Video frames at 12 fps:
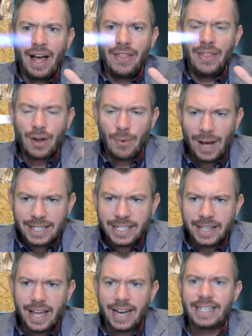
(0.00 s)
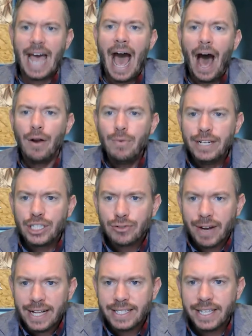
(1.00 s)
the question then is how do we
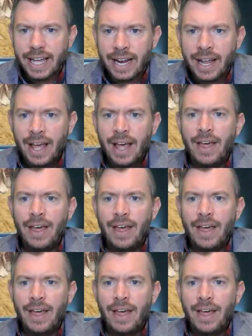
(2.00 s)
translate